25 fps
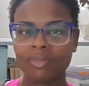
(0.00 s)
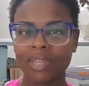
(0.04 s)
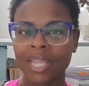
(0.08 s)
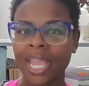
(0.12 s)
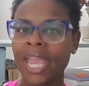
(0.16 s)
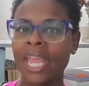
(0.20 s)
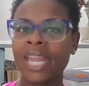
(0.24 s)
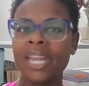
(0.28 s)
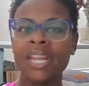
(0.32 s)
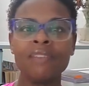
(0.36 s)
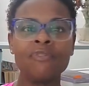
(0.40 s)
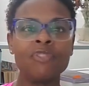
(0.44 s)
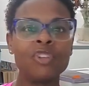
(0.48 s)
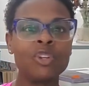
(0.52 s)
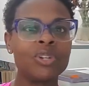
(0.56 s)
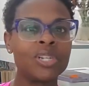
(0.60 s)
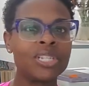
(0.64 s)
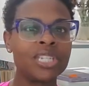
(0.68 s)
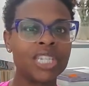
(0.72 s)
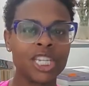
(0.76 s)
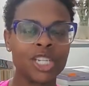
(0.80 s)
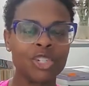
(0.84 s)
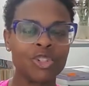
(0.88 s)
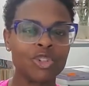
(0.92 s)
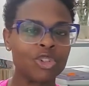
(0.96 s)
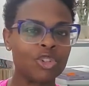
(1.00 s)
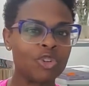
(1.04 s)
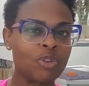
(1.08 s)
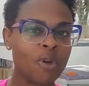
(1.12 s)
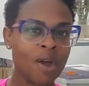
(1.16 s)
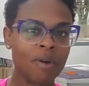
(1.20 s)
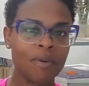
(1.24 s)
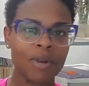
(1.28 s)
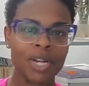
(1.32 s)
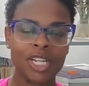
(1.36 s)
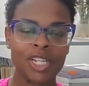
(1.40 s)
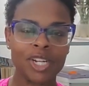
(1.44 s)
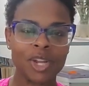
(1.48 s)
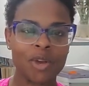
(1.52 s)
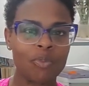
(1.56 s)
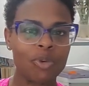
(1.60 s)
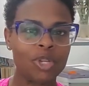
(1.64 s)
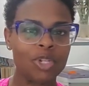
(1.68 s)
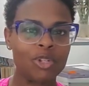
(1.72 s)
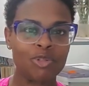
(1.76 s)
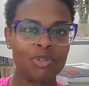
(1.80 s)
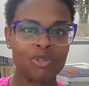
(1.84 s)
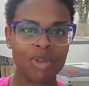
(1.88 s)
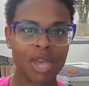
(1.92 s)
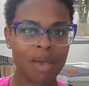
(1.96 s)
And if you're a teacher, you already know we
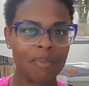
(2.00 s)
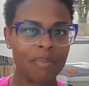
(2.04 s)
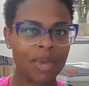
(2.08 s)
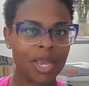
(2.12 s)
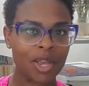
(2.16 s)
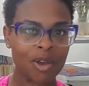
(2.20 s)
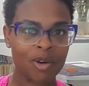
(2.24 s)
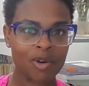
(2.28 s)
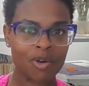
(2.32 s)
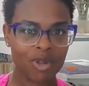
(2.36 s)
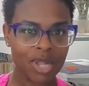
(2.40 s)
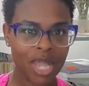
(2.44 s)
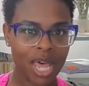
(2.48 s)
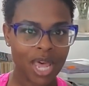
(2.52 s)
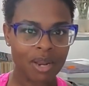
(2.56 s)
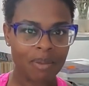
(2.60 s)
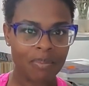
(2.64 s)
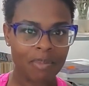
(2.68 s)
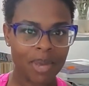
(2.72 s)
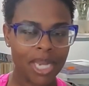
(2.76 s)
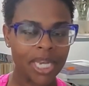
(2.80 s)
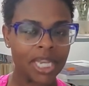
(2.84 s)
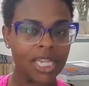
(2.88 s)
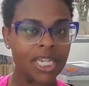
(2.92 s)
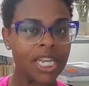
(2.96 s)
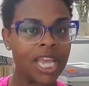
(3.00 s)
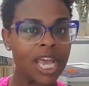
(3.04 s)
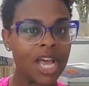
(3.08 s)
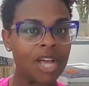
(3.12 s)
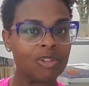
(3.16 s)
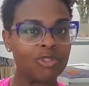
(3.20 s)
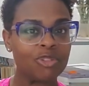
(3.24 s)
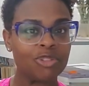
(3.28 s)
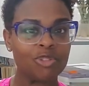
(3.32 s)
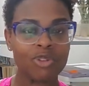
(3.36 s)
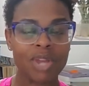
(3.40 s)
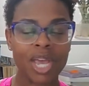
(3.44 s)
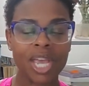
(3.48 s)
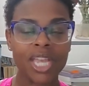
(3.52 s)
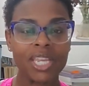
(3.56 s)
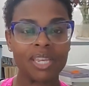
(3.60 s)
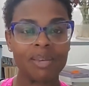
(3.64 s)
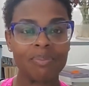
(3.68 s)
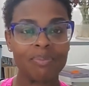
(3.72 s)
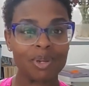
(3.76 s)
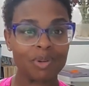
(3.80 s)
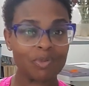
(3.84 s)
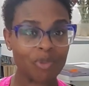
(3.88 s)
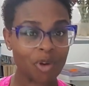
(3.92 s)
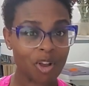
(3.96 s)
do not make a whole lot of money. Now, do not get
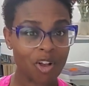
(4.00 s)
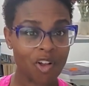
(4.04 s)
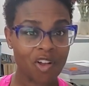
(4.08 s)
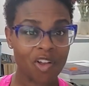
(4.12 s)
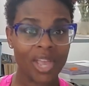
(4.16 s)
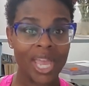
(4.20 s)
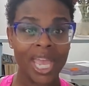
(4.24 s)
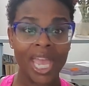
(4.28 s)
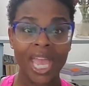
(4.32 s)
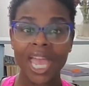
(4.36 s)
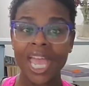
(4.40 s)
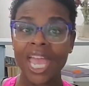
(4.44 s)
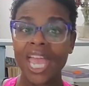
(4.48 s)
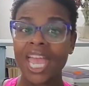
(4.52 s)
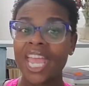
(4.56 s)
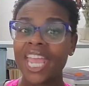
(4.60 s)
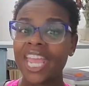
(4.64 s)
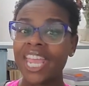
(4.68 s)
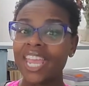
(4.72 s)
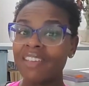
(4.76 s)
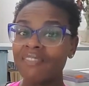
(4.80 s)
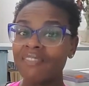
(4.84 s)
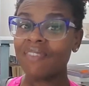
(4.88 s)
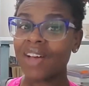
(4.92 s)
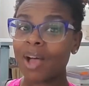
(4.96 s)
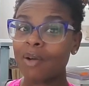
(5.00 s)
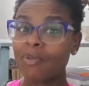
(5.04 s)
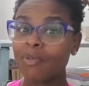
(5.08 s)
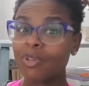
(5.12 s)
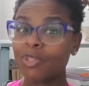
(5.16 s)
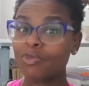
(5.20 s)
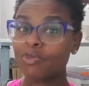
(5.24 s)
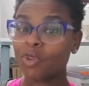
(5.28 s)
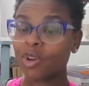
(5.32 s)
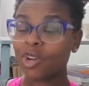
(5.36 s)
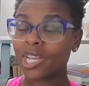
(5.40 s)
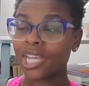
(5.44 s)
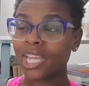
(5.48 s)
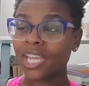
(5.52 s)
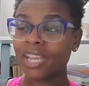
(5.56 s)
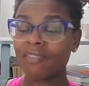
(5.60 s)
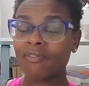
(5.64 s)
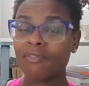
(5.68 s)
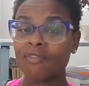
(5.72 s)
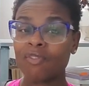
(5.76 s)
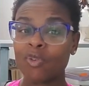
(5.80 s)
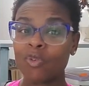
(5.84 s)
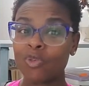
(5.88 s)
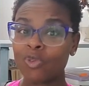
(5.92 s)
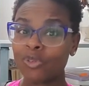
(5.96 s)
me wrong. If was working
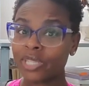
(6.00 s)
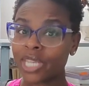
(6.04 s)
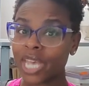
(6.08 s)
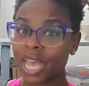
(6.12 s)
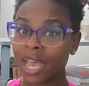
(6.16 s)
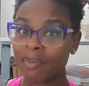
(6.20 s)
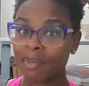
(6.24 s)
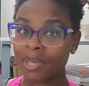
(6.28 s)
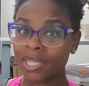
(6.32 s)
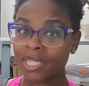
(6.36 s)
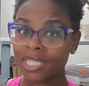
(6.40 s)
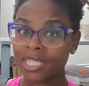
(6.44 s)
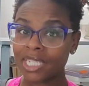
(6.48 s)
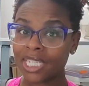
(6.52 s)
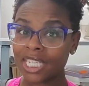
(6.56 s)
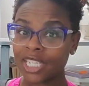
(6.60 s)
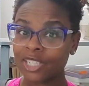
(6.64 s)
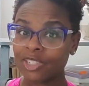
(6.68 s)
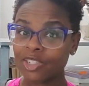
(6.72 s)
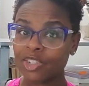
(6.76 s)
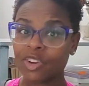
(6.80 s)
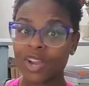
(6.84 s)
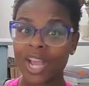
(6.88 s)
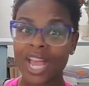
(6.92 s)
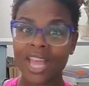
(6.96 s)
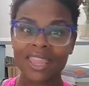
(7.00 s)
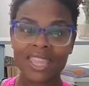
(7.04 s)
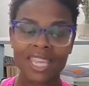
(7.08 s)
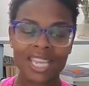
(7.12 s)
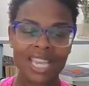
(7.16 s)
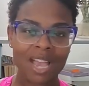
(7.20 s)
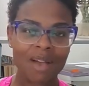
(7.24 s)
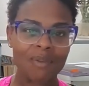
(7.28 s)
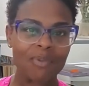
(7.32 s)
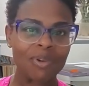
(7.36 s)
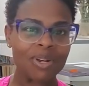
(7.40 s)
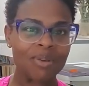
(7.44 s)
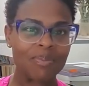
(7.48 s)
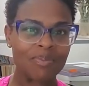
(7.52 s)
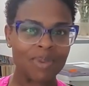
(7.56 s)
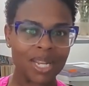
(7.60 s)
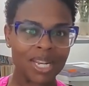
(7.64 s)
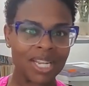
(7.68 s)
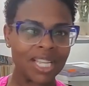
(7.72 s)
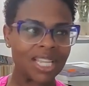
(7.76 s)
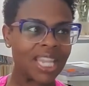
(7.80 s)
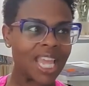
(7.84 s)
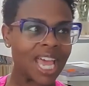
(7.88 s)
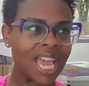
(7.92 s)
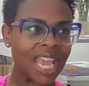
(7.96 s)
full time as a teacher, I think I would have been
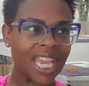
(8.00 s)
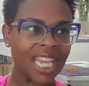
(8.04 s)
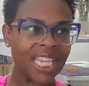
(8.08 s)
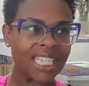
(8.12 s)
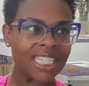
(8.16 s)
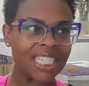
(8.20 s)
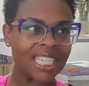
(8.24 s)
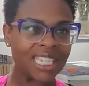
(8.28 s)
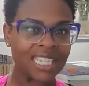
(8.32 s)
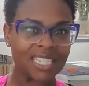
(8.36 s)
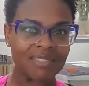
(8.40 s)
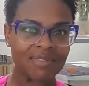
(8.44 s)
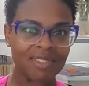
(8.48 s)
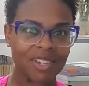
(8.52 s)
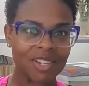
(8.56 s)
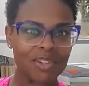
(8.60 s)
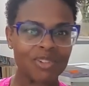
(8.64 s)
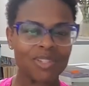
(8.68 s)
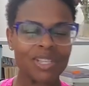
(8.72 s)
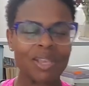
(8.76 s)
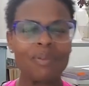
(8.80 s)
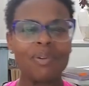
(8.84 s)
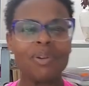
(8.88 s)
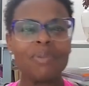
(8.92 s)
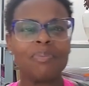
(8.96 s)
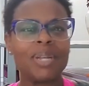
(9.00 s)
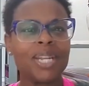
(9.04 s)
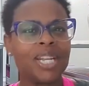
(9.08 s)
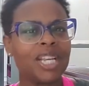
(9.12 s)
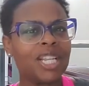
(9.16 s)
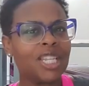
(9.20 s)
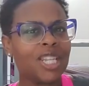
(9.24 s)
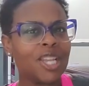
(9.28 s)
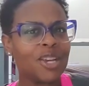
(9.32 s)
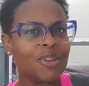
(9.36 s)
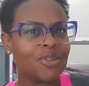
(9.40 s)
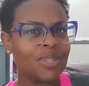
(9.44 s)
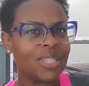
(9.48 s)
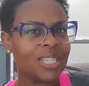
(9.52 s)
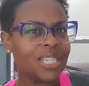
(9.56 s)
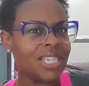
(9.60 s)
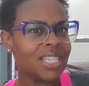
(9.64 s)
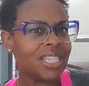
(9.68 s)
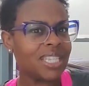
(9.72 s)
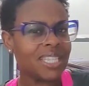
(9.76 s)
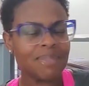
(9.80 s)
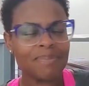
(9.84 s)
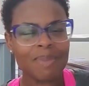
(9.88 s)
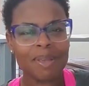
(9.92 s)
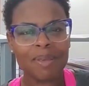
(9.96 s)
at like 6 figures. I would have been at low
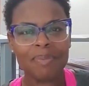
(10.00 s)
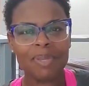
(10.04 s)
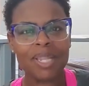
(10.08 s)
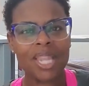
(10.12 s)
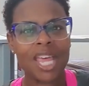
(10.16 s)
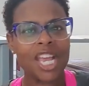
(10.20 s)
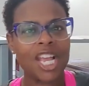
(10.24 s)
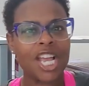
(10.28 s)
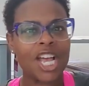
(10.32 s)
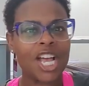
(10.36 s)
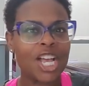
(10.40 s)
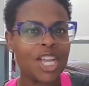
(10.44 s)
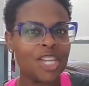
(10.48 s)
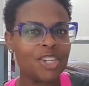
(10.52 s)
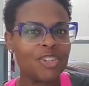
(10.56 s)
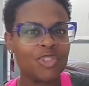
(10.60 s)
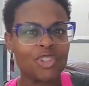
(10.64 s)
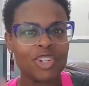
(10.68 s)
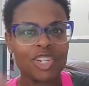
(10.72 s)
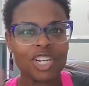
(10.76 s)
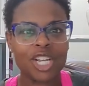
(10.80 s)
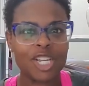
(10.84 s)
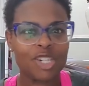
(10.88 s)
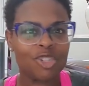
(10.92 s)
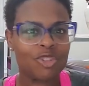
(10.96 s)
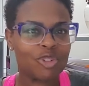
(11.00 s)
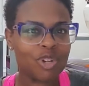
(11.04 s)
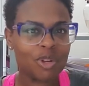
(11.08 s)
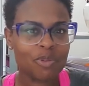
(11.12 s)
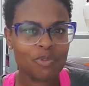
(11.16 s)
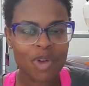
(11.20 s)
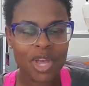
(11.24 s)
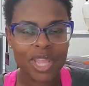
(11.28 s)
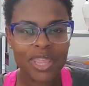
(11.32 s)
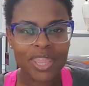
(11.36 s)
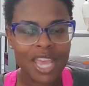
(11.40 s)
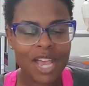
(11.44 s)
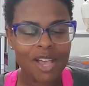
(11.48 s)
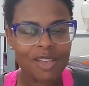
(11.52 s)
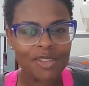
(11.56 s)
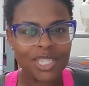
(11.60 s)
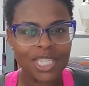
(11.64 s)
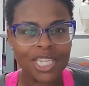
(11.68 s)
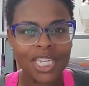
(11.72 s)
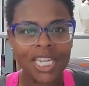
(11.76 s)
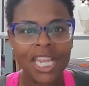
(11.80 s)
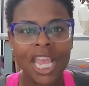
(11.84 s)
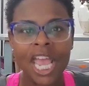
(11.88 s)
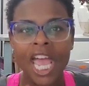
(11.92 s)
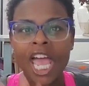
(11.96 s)
sixes, maybe like
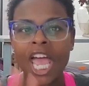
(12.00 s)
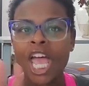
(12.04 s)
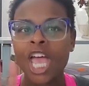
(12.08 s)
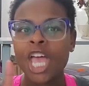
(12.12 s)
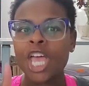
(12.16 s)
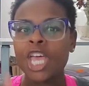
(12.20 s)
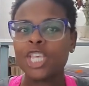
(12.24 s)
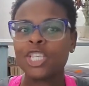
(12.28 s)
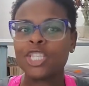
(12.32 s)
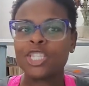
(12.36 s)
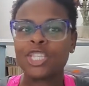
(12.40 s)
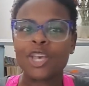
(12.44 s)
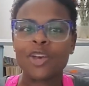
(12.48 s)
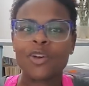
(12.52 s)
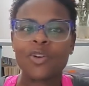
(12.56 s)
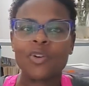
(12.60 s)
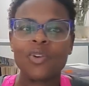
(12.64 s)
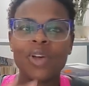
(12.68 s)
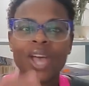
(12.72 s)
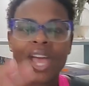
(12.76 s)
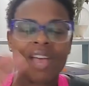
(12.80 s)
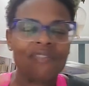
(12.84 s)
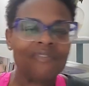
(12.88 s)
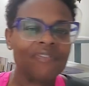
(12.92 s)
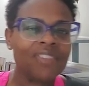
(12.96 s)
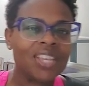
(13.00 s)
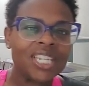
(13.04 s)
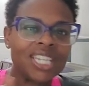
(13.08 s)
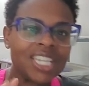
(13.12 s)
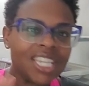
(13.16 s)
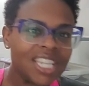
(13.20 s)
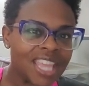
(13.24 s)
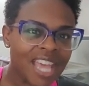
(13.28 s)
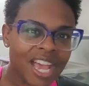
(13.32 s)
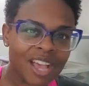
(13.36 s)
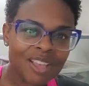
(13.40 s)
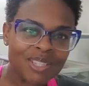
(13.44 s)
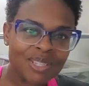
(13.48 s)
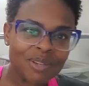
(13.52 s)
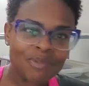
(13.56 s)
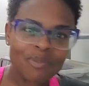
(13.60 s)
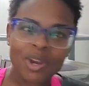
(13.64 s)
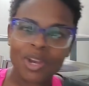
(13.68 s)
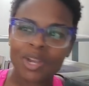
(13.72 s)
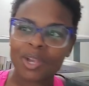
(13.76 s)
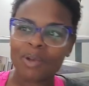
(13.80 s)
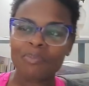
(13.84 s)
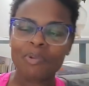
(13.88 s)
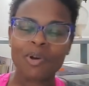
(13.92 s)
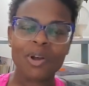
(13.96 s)
101,000. So 50,000
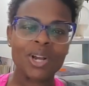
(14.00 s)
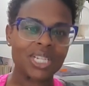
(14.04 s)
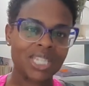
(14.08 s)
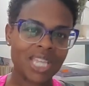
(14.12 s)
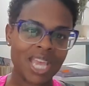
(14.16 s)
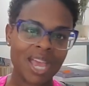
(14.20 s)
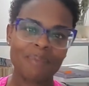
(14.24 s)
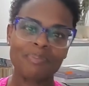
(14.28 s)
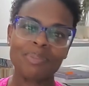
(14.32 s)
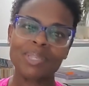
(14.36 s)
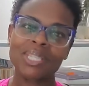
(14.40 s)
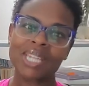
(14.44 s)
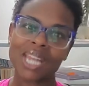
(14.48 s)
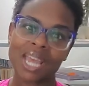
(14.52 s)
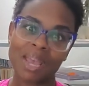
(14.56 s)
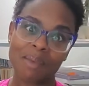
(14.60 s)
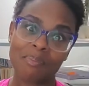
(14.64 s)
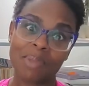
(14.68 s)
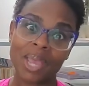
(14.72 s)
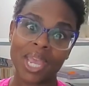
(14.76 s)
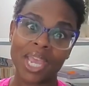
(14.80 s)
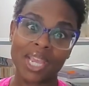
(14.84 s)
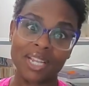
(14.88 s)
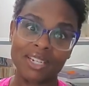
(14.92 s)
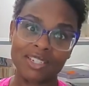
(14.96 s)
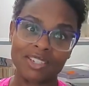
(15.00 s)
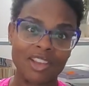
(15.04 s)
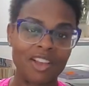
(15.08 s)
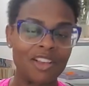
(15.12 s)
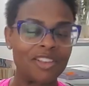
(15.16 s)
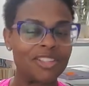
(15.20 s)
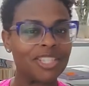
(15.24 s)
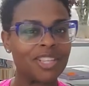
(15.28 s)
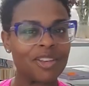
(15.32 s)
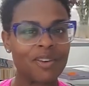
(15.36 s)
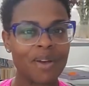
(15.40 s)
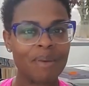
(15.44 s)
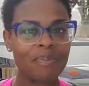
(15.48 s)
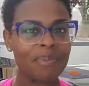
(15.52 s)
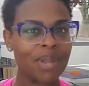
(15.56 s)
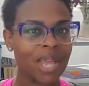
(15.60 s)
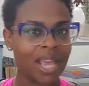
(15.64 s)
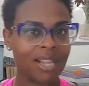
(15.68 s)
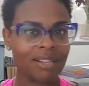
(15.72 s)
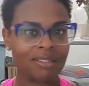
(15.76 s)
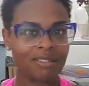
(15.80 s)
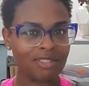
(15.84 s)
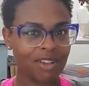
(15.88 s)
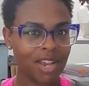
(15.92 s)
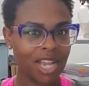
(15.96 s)
working part time is not bad, y'all. So I'm
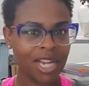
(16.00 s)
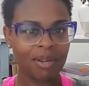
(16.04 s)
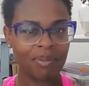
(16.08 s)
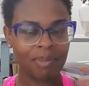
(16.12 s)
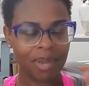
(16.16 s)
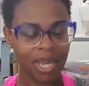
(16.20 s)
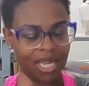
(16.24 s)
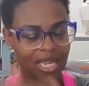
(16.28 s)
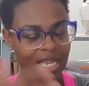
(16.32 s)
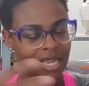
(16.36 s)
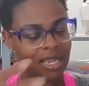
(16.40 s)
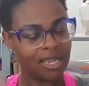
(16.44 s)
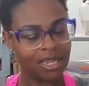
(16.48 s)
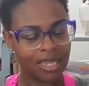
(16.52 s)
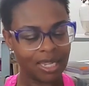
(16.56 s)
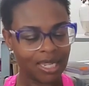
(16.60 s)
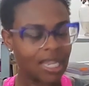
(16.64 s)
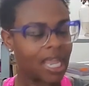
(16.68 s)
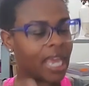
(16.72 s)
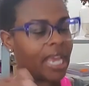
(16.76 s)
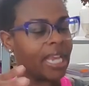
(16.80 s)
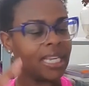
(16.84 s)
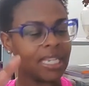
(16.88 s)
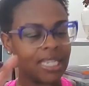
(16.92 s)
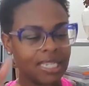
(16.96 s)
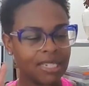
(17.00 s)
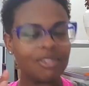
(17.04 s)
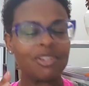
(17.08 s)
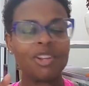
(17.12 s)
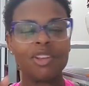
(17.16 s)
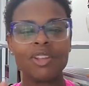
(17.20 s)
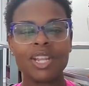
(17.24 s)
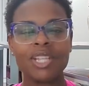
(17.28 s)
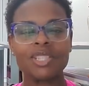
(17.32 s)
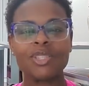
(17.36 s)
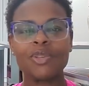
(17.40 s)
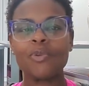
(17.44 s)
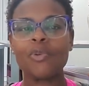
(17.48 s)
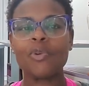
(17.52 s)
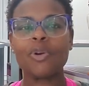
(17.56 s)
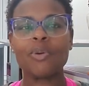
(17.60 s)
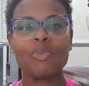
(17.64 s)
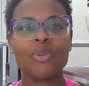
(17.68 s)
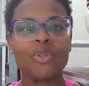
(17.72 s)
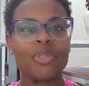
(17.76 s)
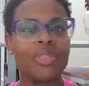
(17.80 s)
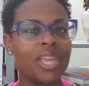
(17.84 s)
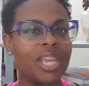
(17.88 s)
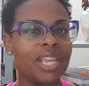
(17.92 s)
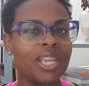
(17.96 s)
not trying to make it like, that's a horrible
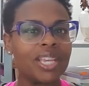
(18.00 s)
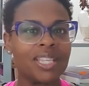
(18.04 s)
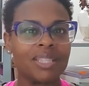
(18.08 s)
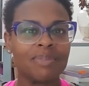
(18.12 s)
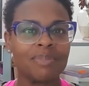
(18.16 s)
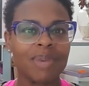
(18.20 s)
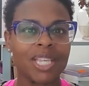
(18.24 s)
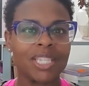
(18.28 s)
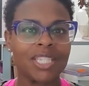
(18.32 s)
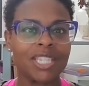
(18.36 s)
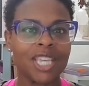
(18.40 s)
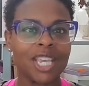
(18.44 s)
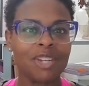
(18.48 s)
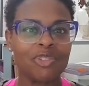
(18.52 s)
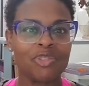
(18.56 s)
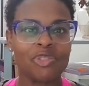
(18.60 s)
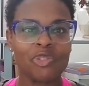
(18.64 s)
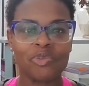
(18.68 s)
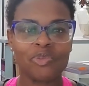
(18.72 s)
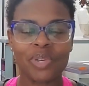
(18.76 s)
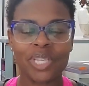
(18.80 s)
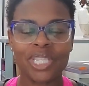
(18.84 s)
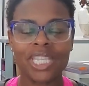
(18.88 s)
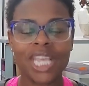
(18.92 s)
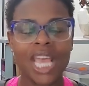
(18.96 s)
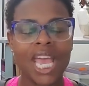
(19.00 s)
thing because my schedule was